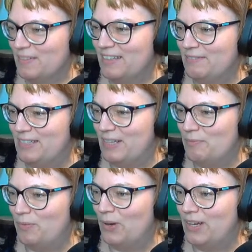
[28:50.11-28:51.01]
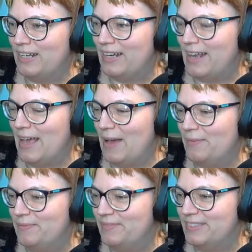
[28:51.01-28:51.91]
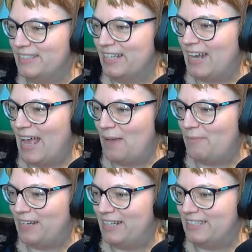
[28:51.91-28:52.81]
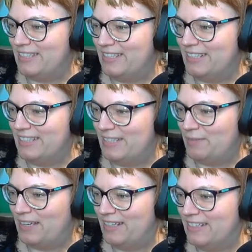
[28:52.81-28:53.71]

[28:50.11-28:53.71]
I'm going to import it. It's going to happen. I just need to unzip it.